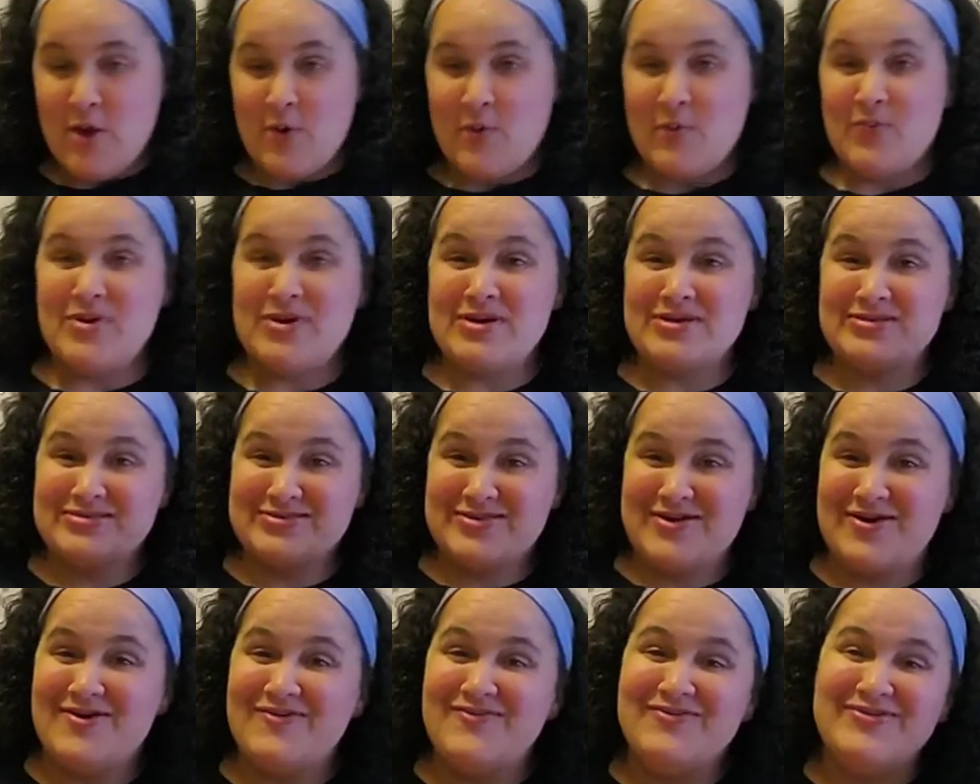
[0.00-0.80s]
What's
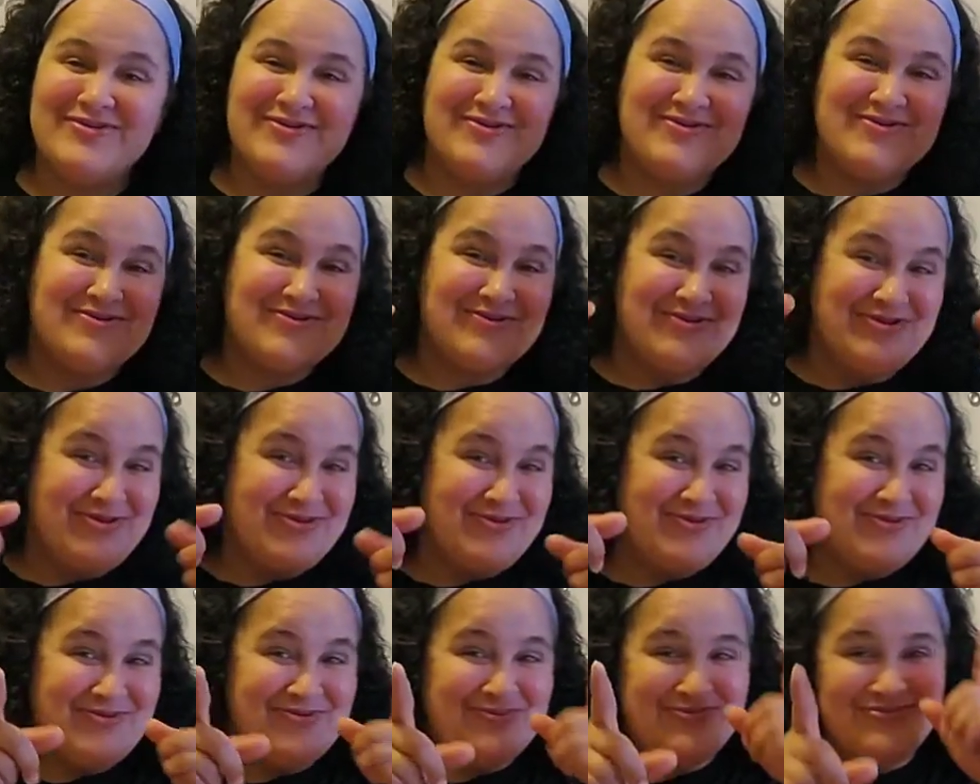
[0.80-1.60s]
going on
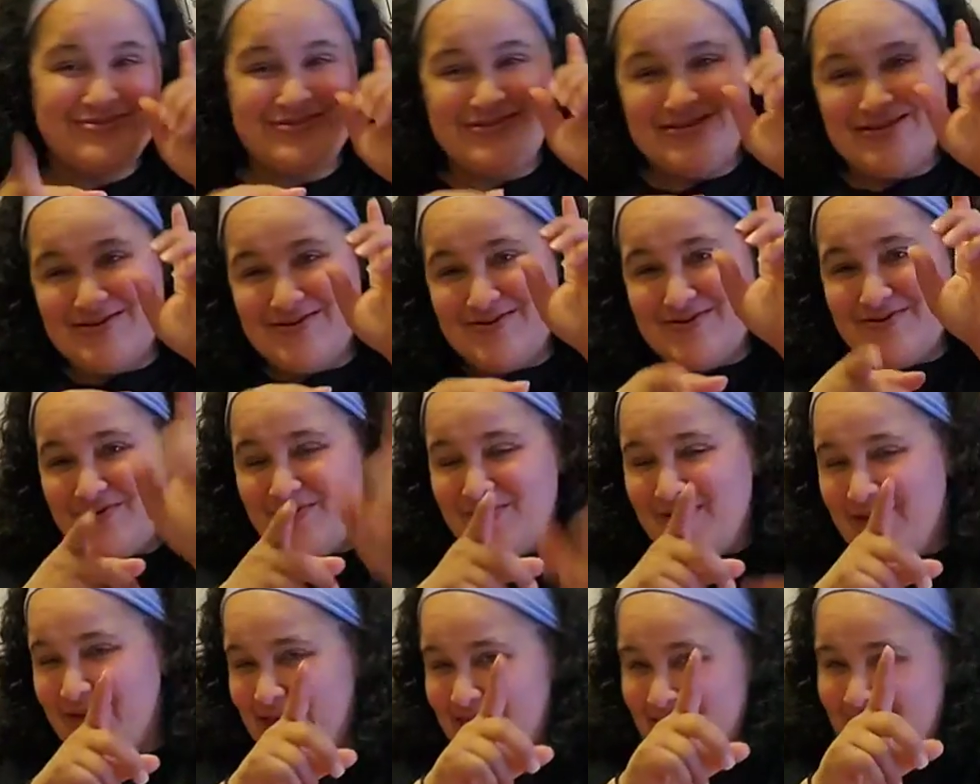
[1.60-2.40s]
YouTube?
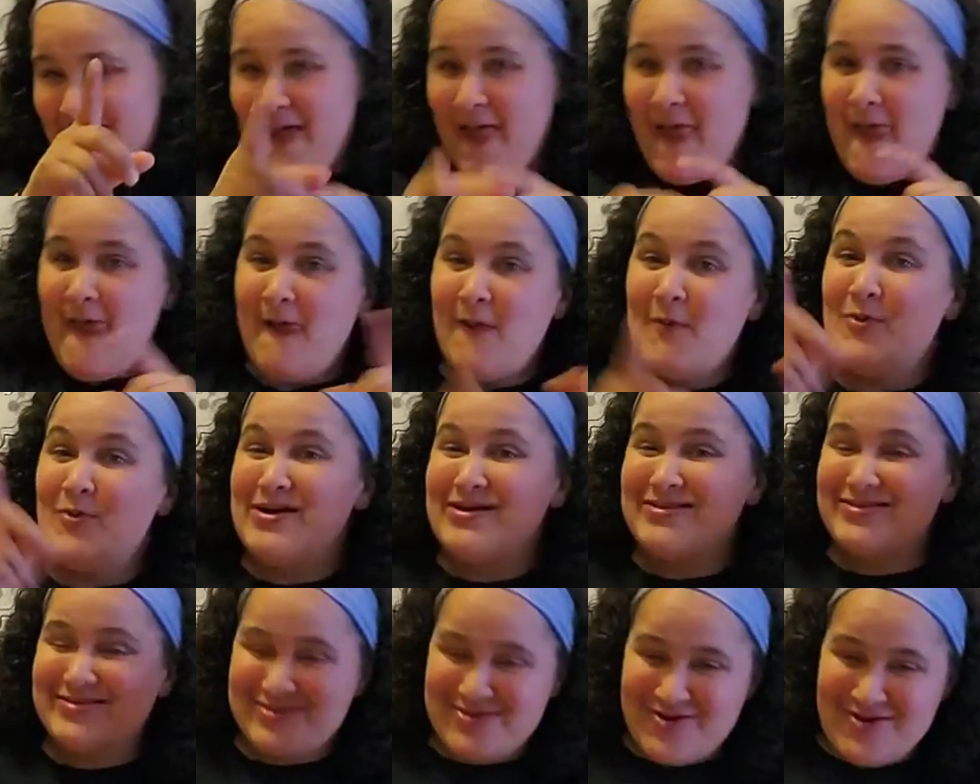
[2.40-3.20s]

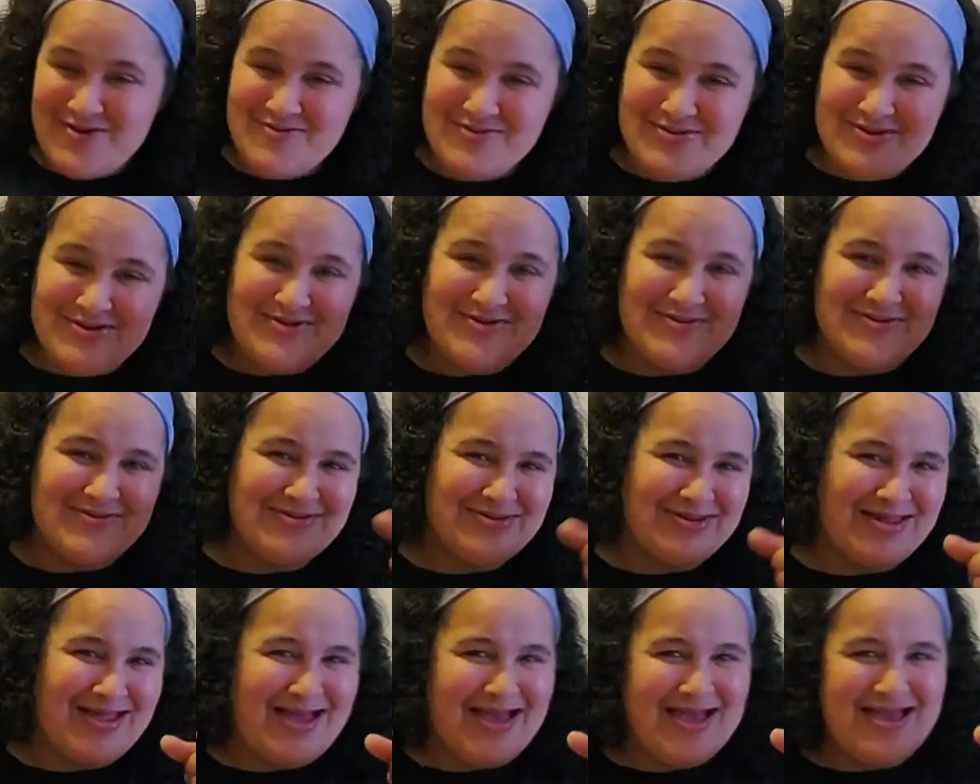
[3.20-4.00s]
What's going
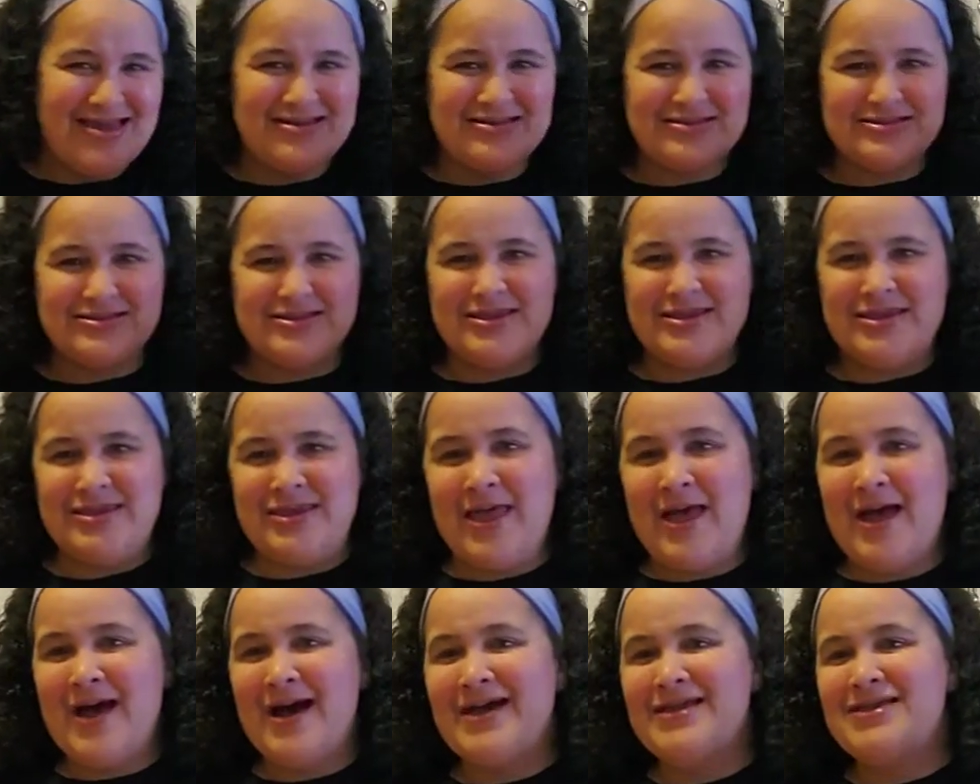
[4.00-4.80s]
on
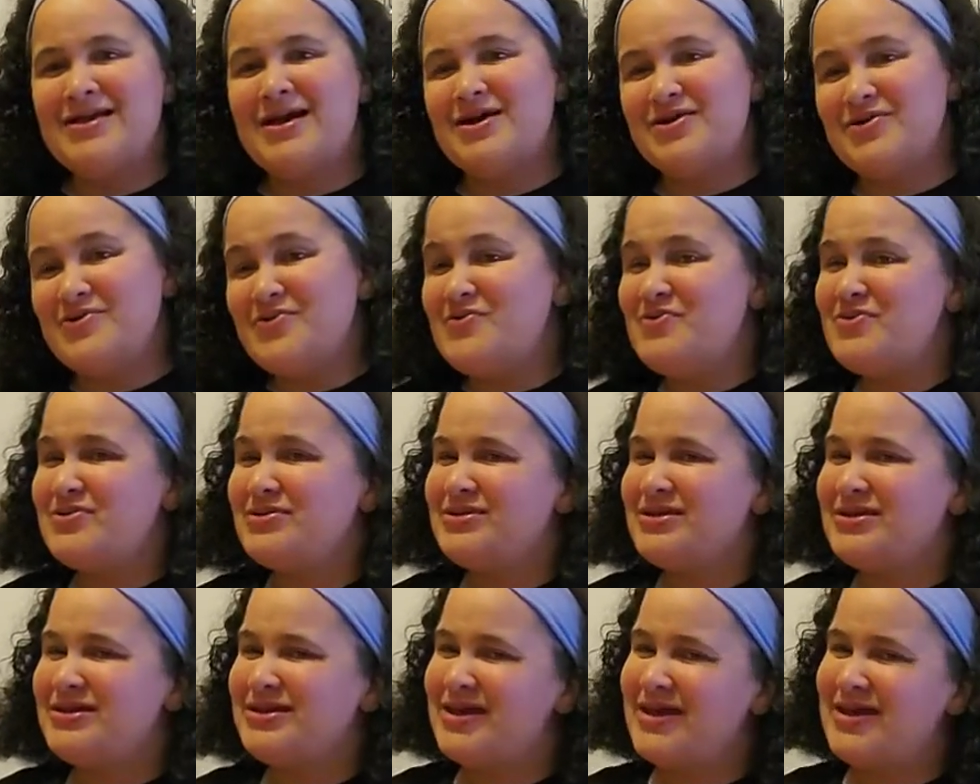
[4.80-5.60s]
Dynasty? How y'all doing
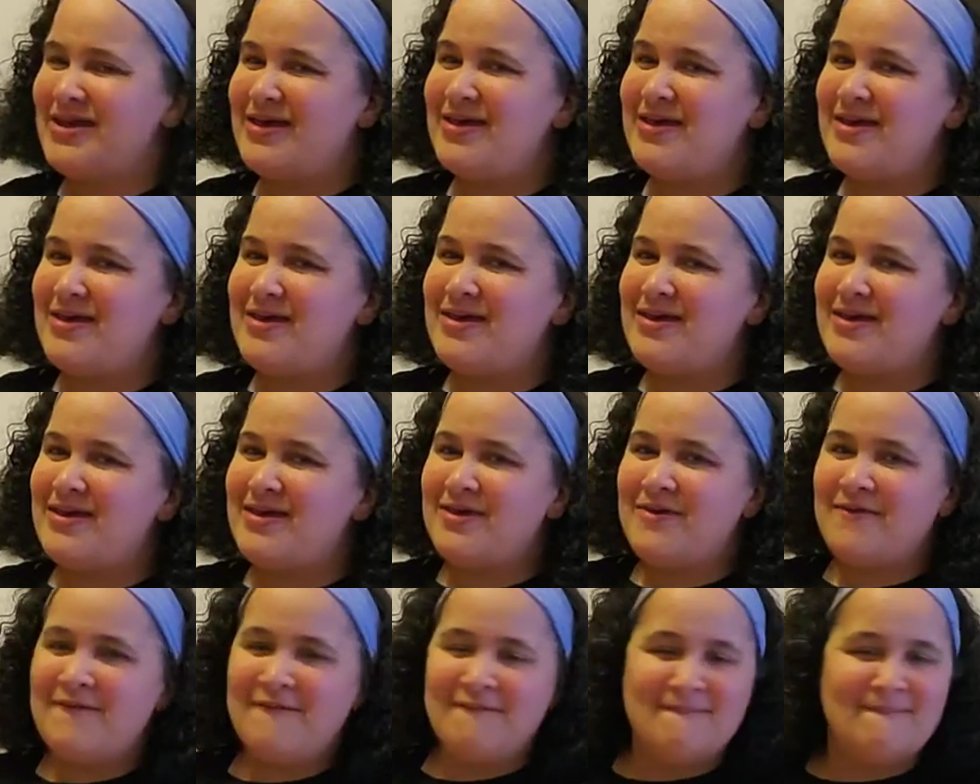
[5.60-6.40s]

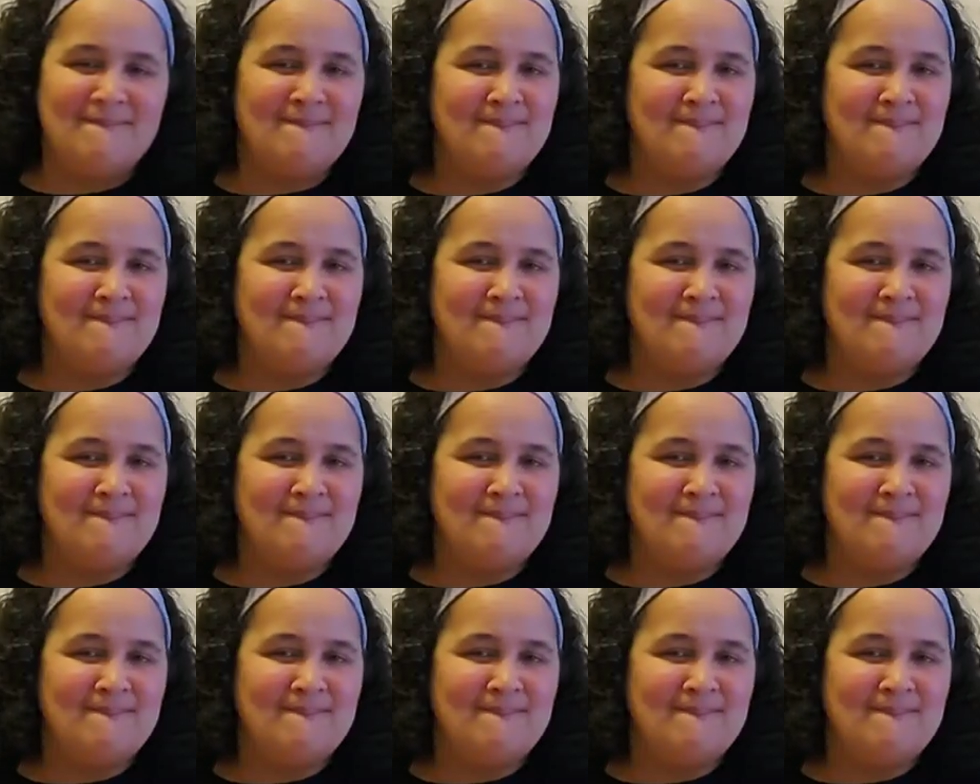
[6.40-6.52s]
today?